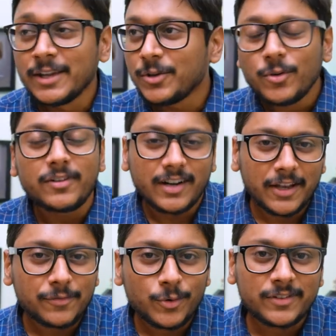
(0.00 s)
you know,
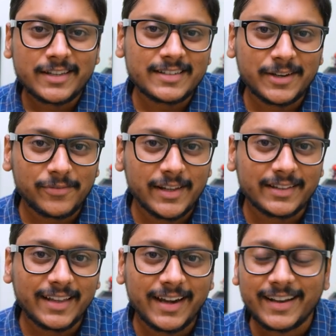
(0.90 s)
dry fruits and stuff
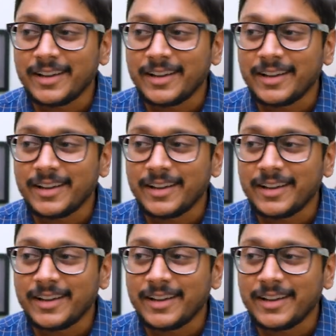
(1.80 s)
like that.